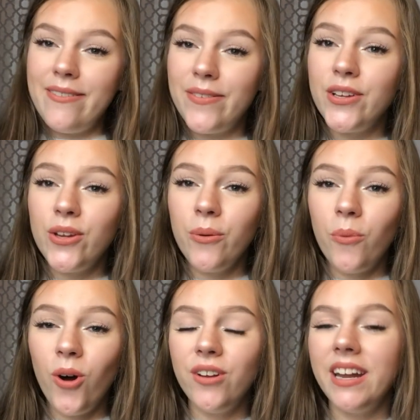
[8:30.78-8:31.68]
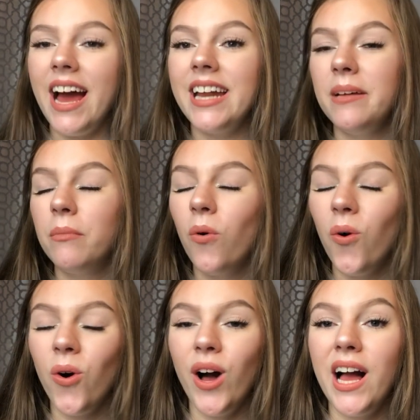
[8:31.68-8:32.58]
If you do want any
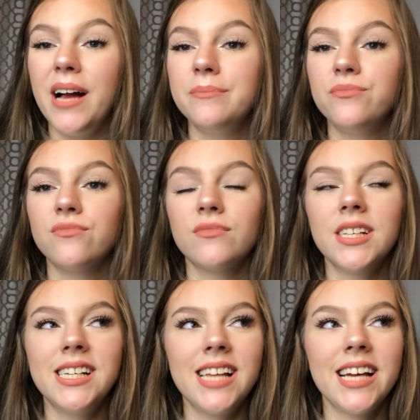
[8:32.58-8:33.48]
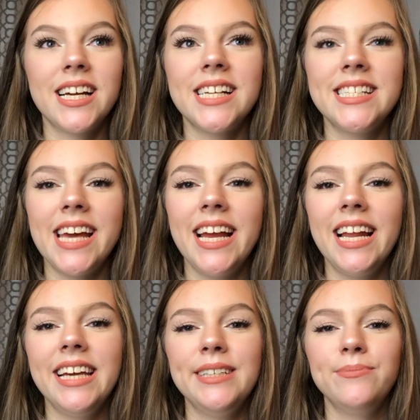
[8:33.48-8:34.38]
more um, like
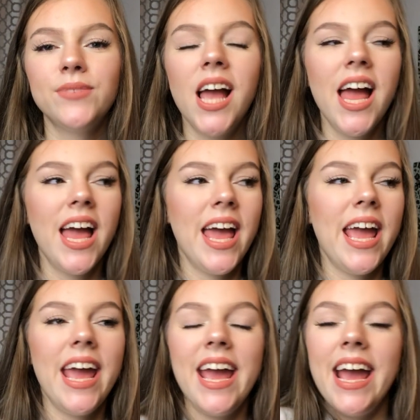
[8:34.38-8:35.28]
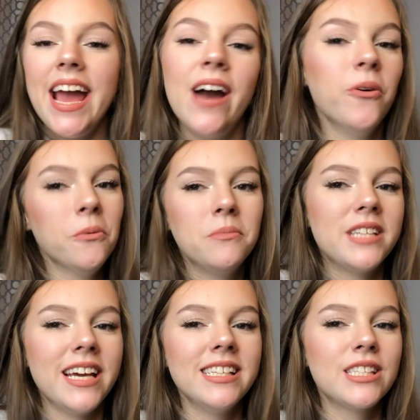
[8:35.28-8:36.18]
daily
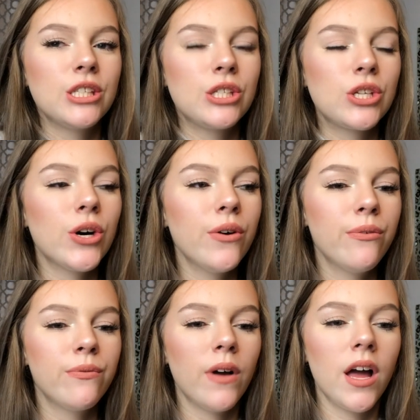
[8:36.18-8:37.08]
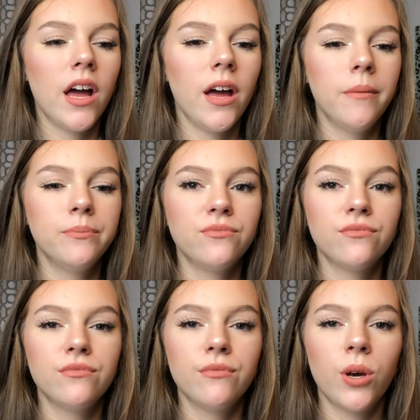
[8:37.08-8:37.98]
updates and stuff um,
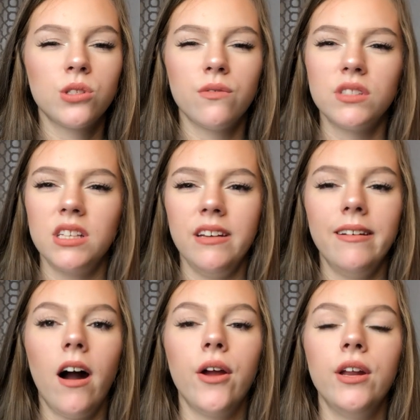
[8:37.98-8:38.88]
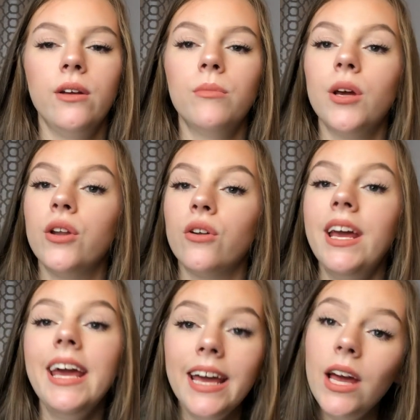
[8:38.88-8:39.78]
because obviously I only upload on
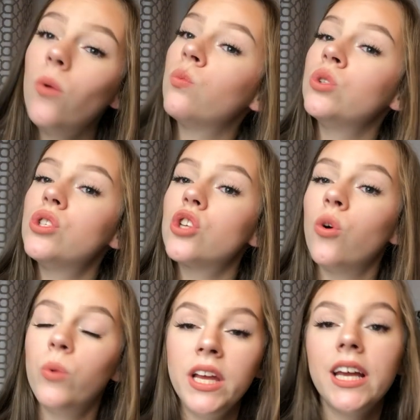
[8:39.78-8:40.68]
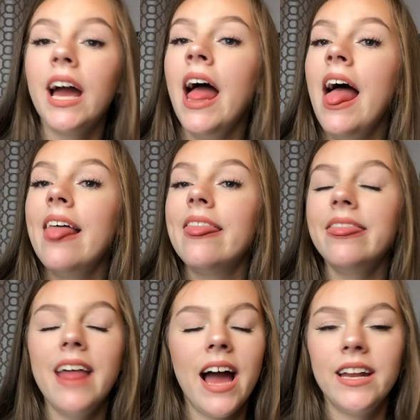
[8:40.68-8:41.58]
here once a week
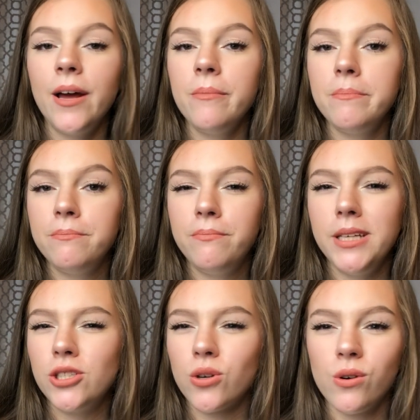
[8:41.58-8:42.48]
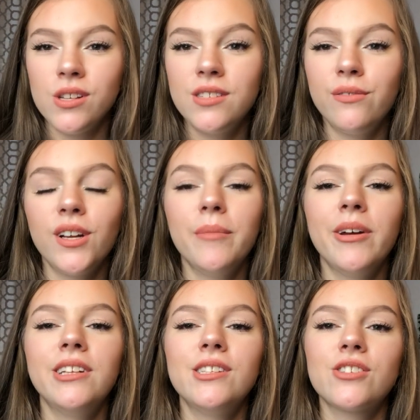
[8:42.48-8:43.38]
then be sure to follow me
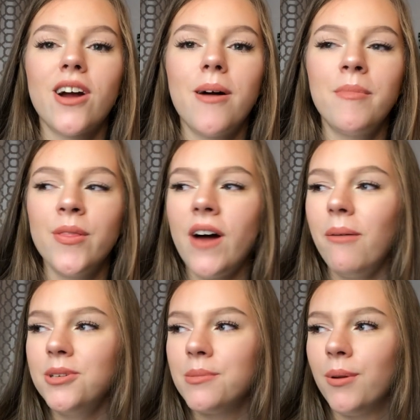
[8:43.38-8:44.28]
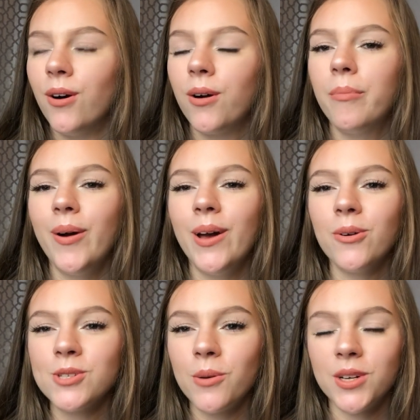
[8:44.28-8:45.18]
on Instagram that was a plug but it
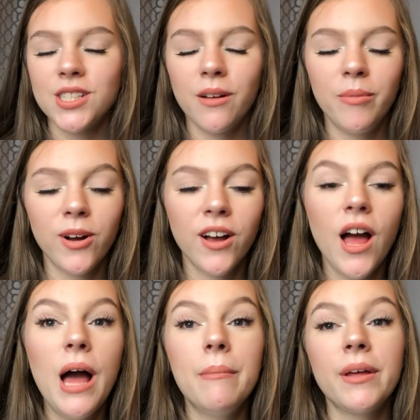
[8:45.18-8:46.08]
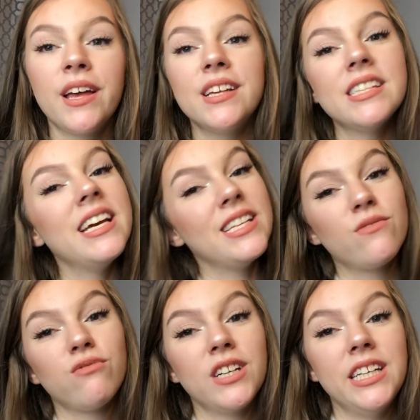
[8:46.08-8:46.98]
also wasn't a plug because it
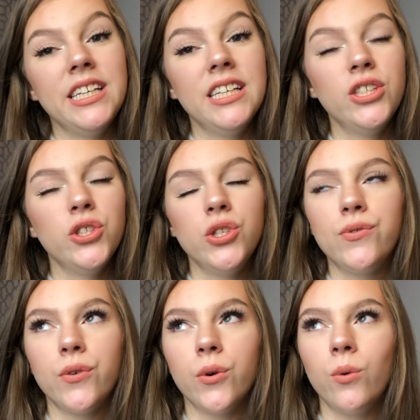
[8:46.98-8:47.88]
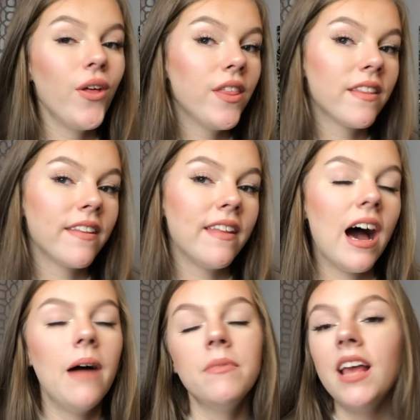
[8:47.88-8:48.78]
is really useful other than
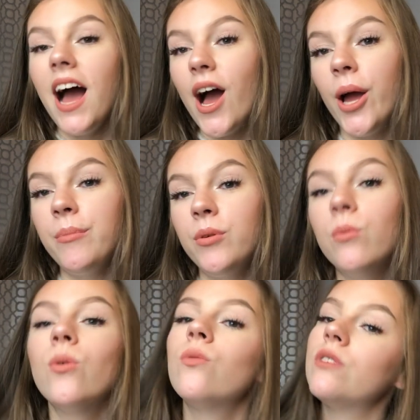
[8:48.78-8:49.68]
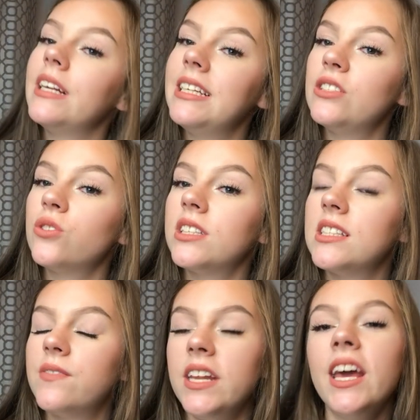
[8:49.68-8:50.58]
that I hope you all really enjoyed
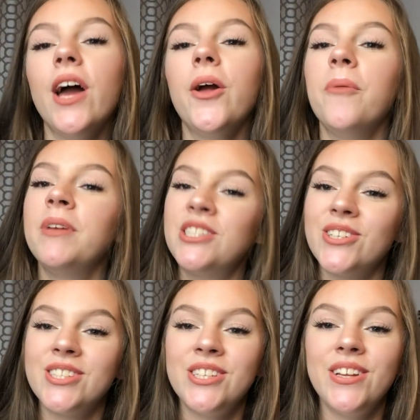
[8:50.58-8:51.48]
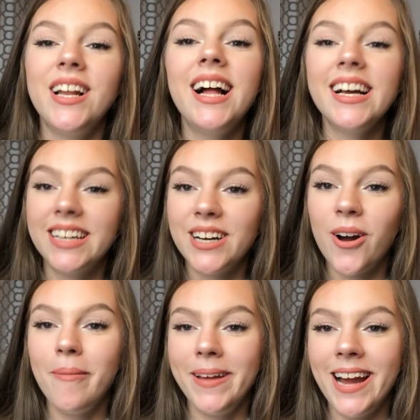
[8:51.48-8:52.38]
this video be sure to like
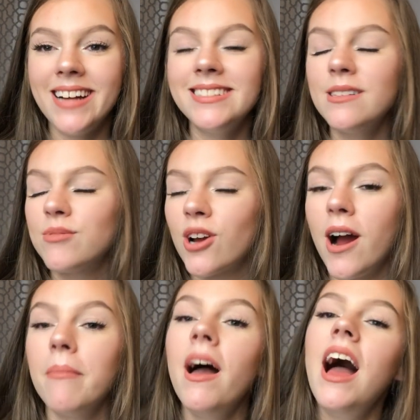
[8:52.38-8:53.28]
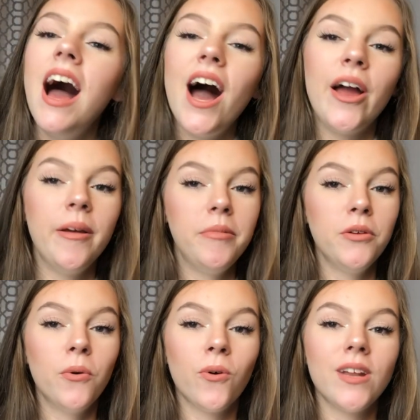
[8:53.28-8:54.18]
comment and subscribe I hope
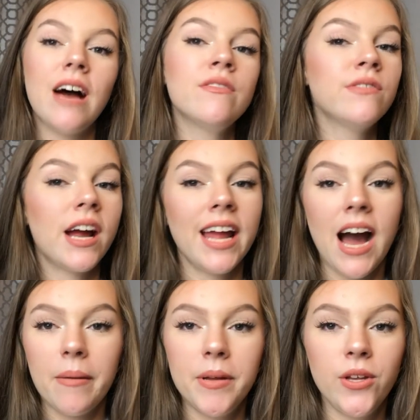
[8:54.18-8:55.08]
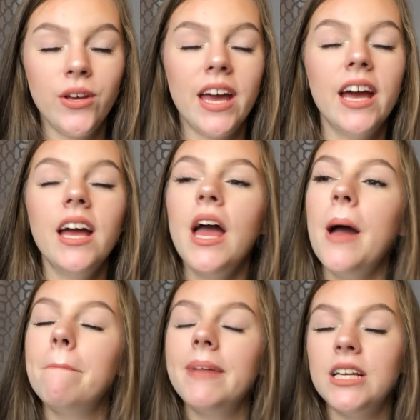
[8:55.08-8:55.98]
you all have a very happy new year
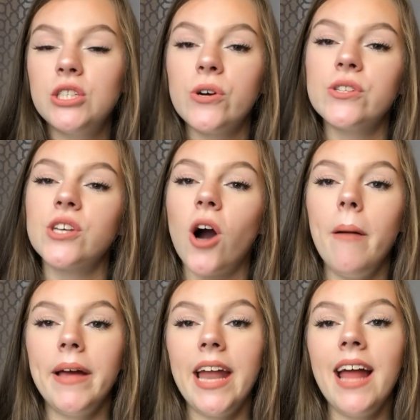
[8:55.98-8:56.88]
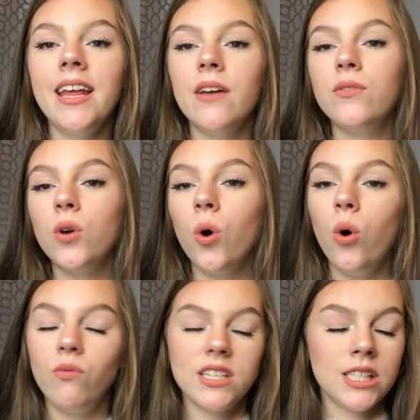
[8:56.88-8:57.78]
make sure to comment any of
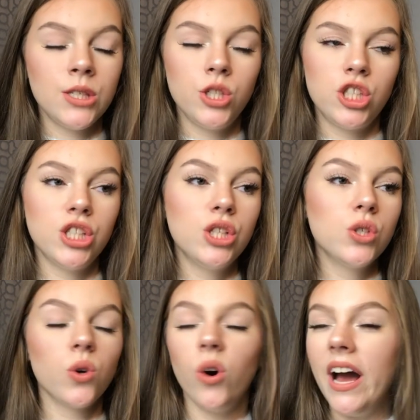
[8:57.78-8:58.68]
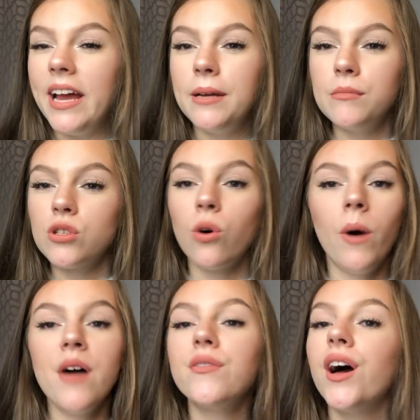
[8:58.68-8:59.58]
your resolutions or aims or
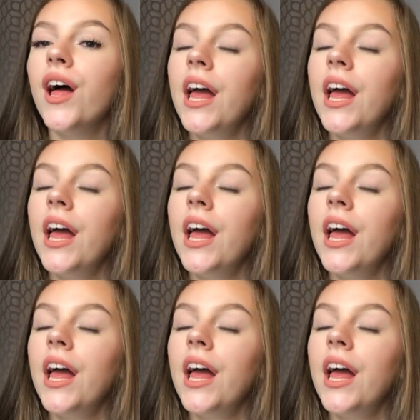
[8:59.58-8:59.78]
whatever